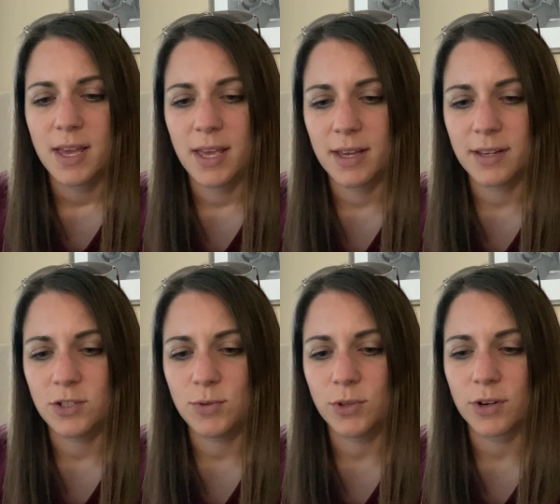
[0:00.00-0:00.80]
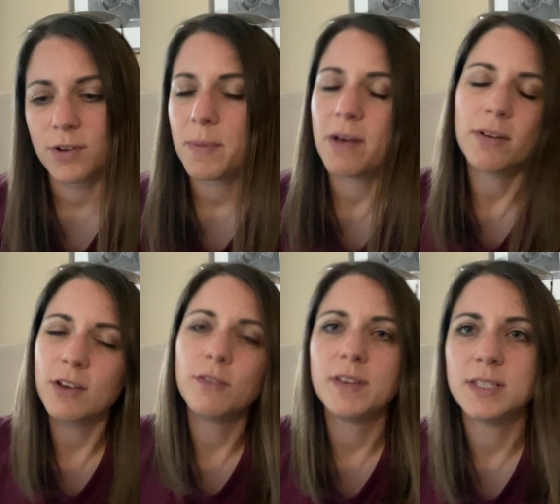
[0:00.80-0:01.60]
and you learned about
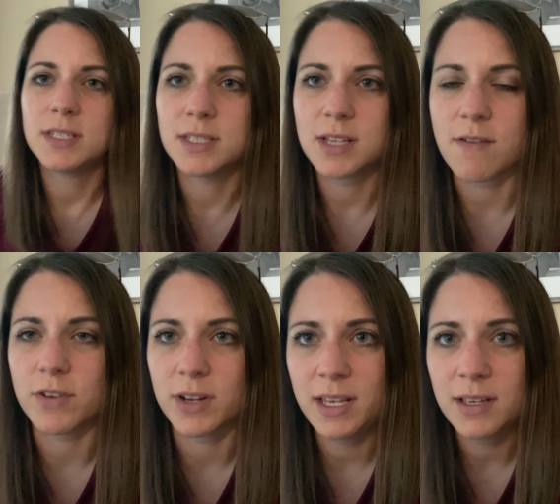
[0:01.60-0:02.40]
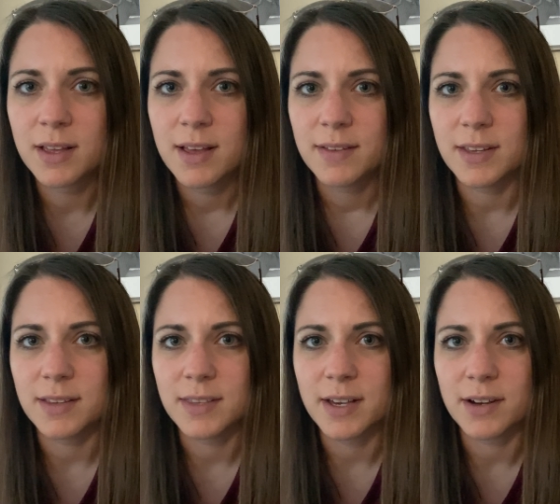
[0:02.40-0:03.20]
Gylfi's discovery,
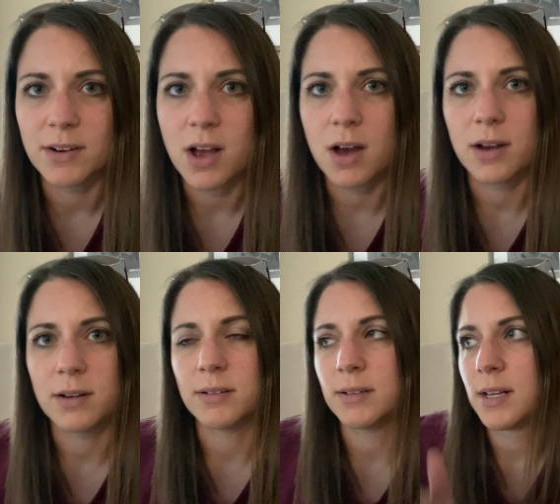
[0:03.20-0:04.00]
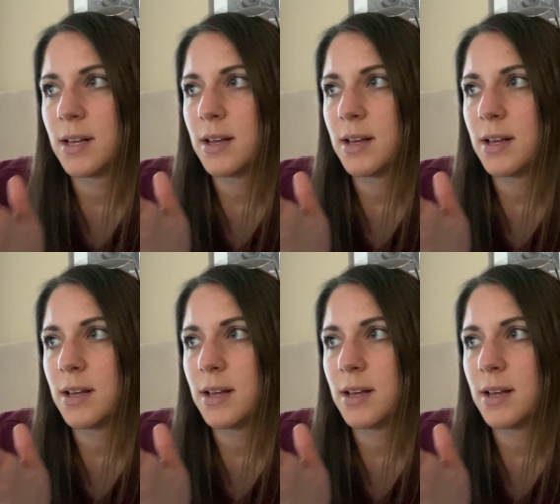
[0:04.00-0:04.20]
that there are